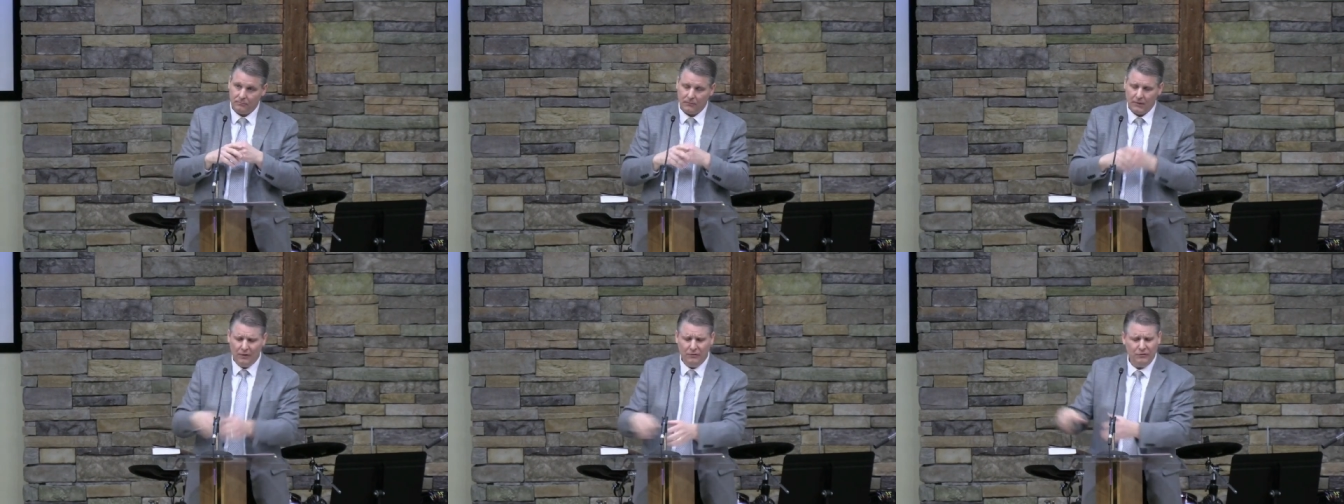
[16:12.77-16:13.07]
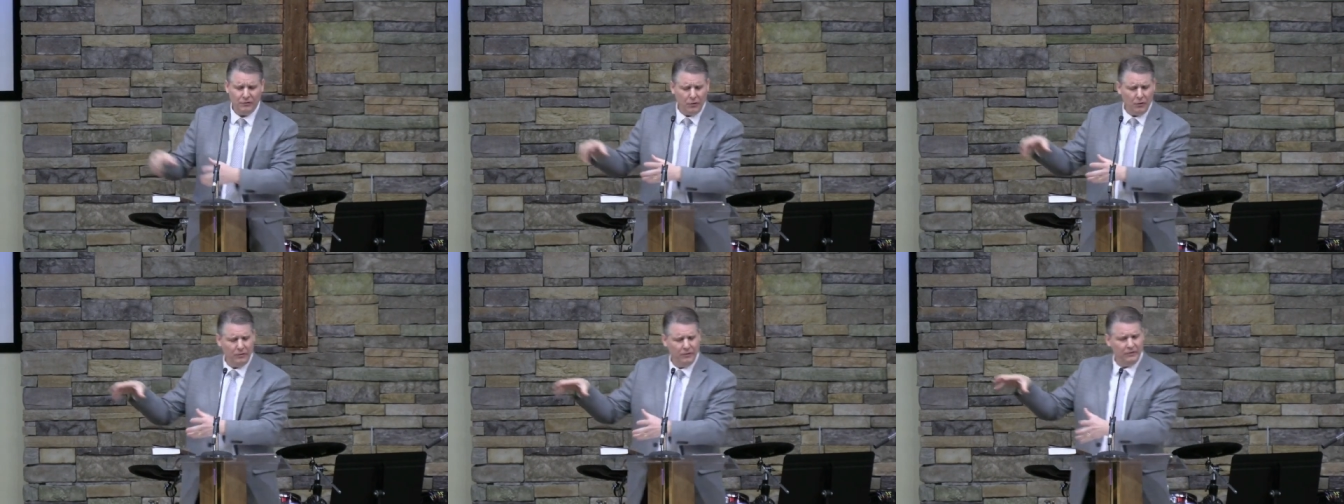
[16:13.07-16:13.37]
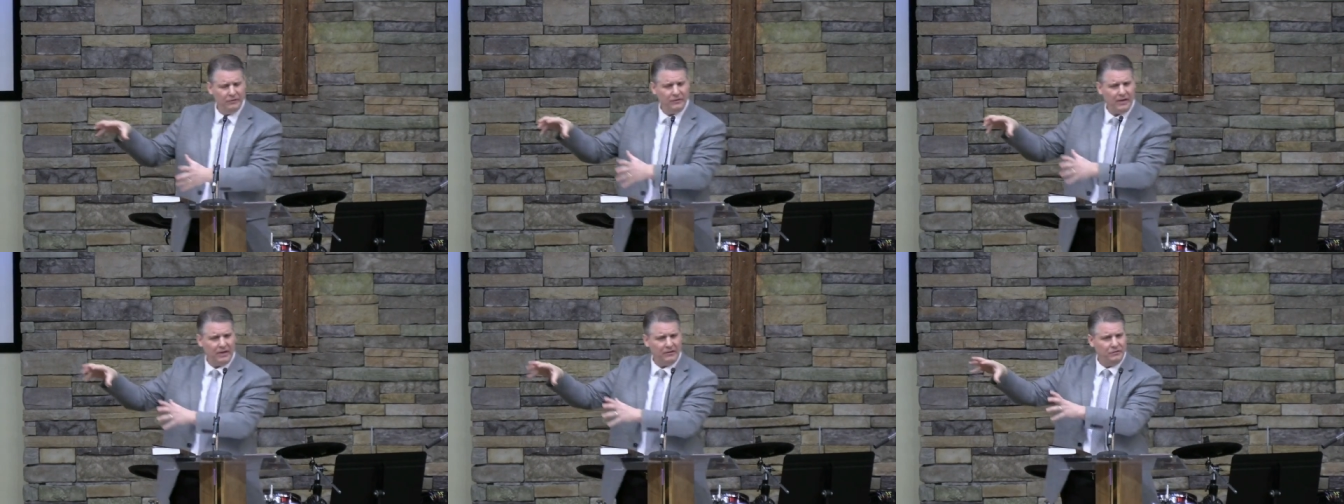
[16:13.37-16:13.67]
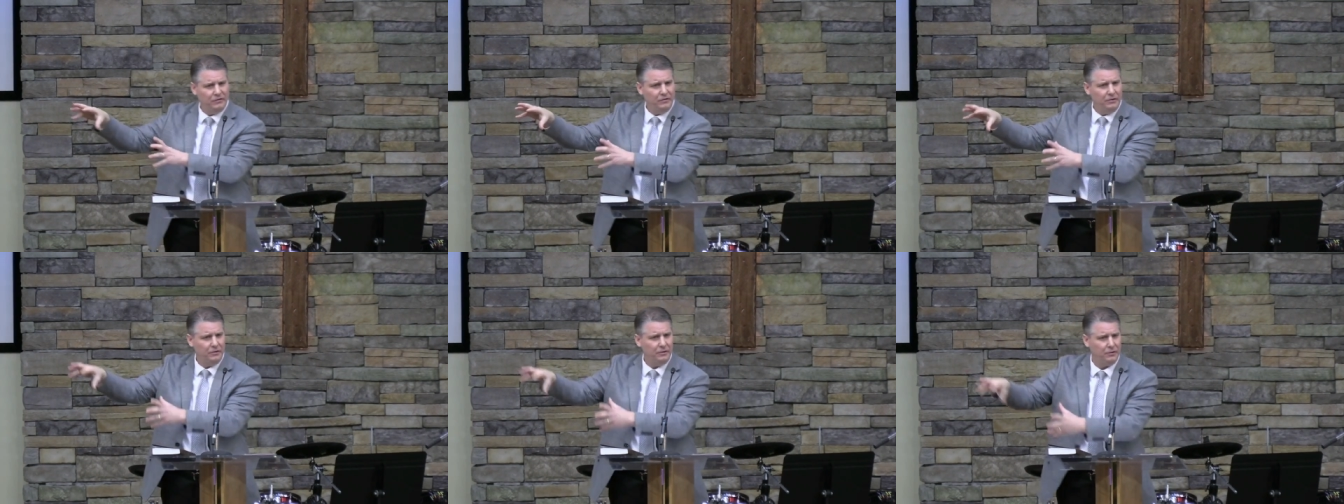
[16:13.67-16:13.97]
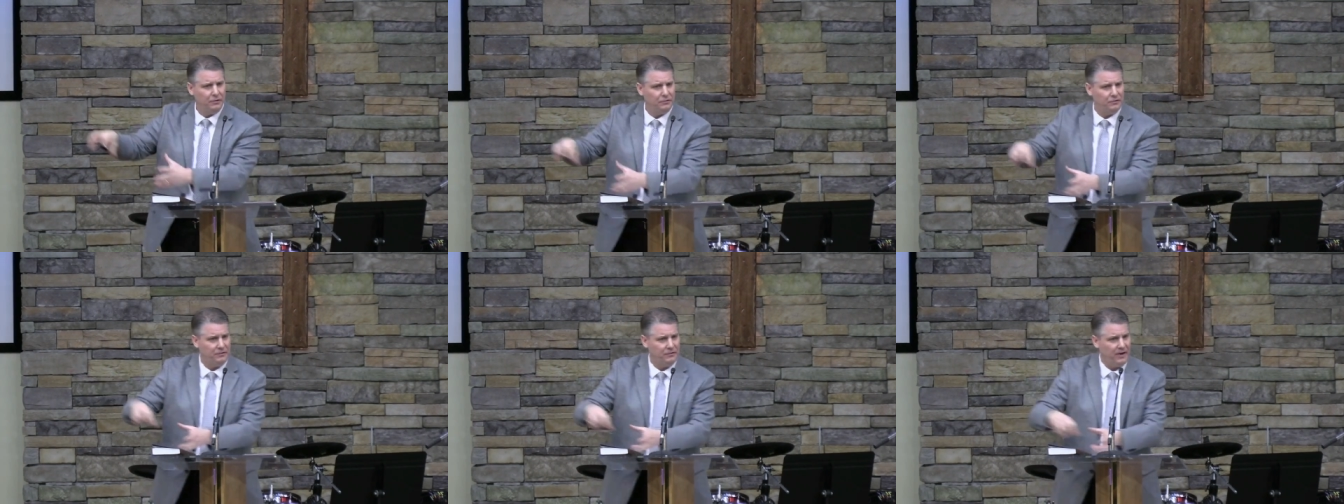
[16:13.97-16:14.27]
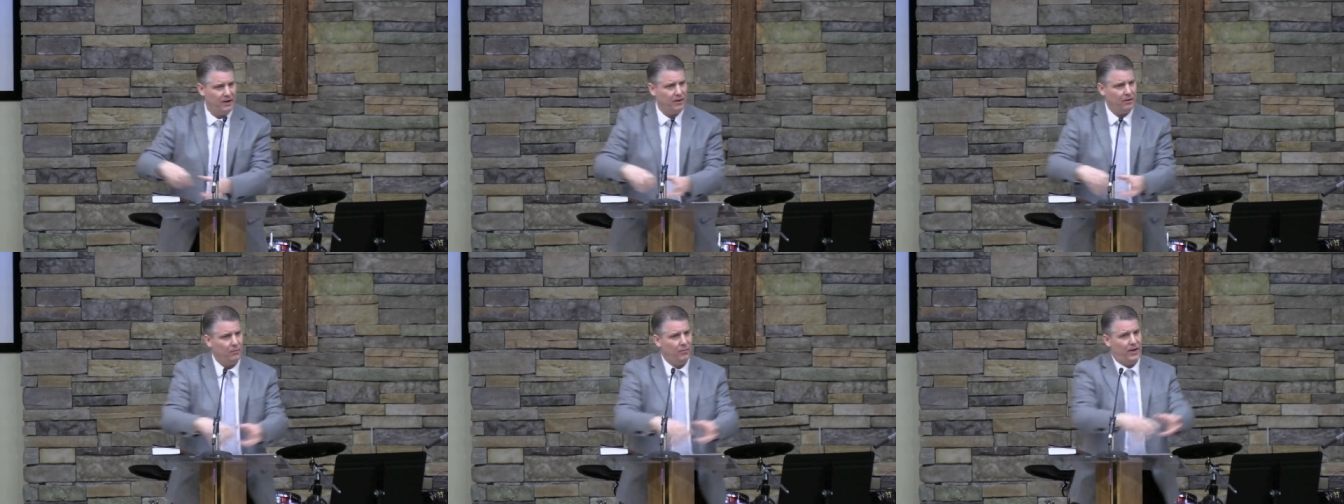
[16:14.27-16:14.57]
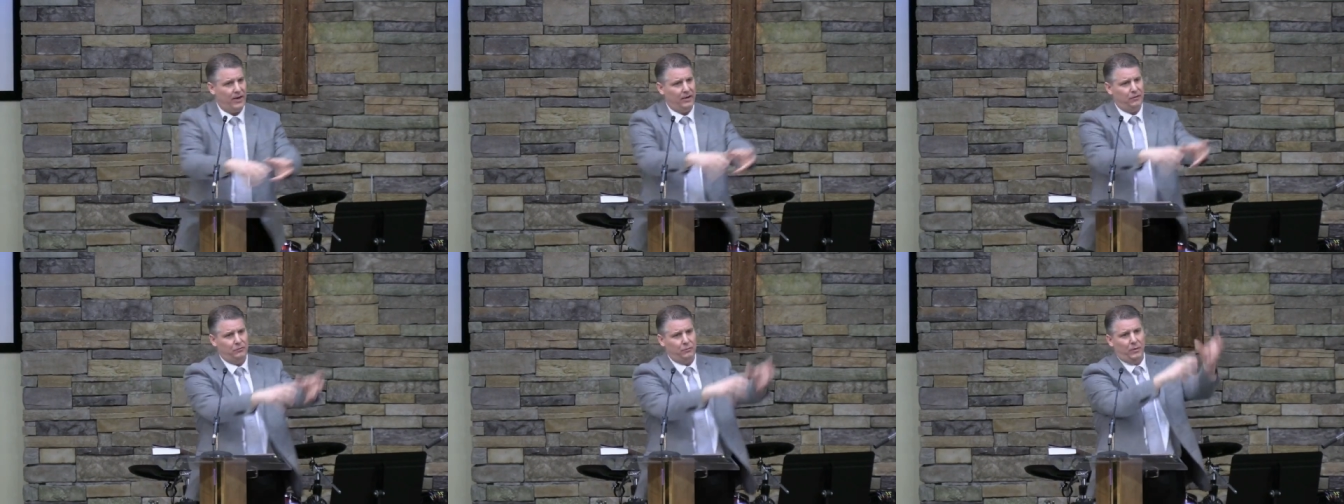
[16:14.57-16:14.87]
And so this exterior
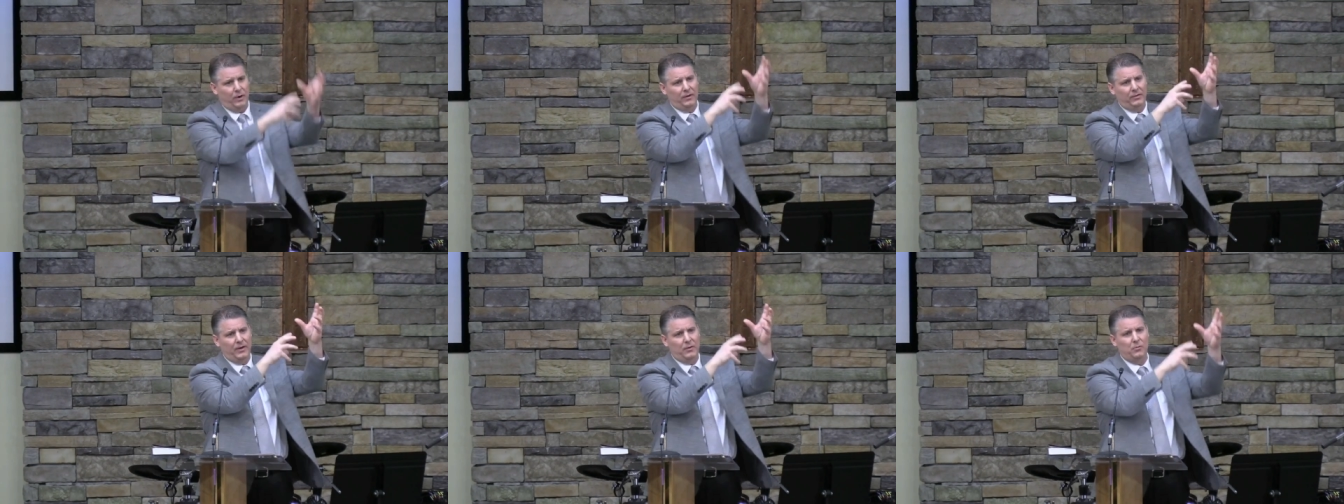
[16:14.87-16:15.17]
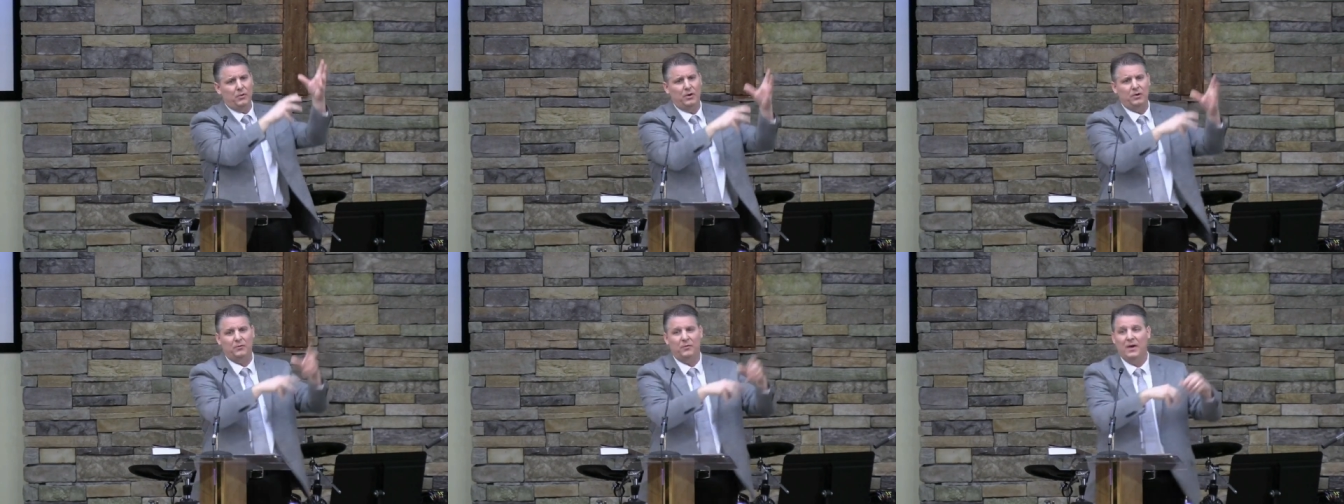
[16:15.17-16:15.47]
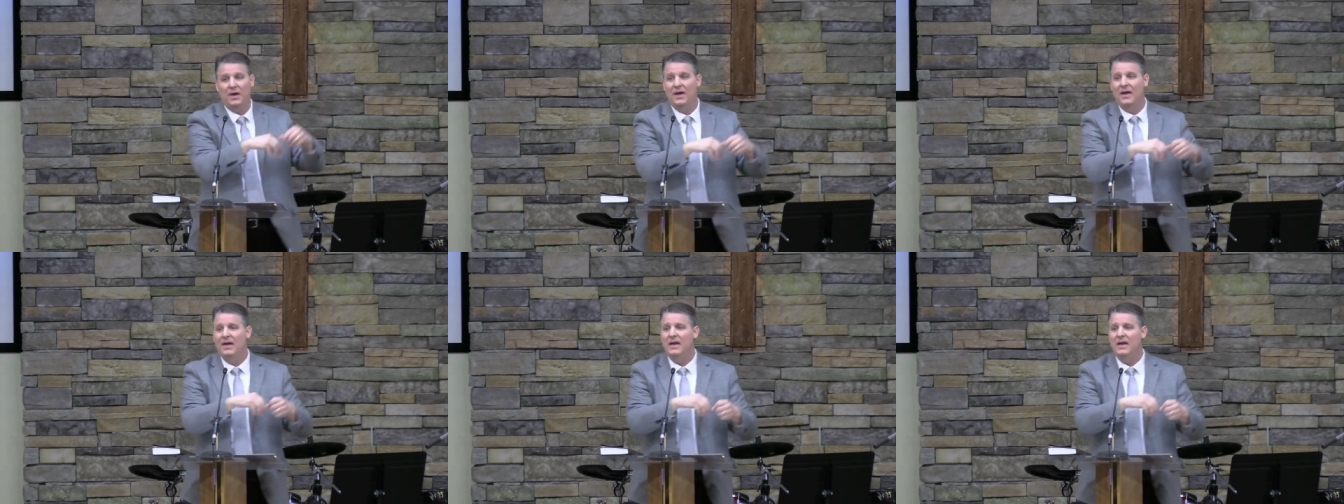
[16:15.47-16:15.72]
stairway is where they would have